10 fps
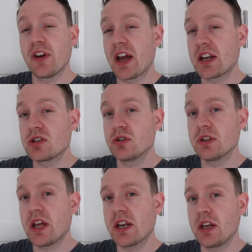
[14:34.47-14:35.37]
If I hadn't
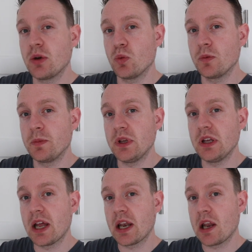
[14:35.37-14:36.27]
done that, it would
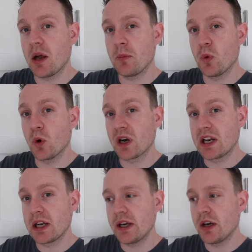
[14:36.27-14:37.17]
be a lot more
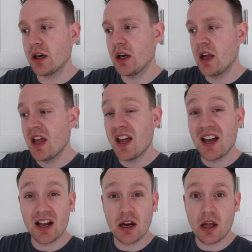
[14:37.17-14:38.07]
clear
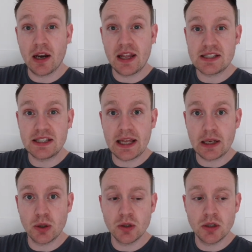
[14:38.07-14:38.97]
and a lot less
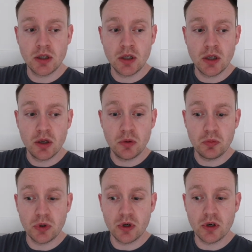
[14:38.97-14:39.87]
yellow,
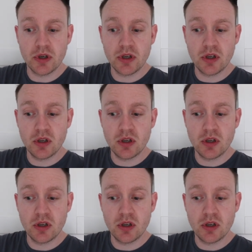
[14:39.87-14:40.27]
but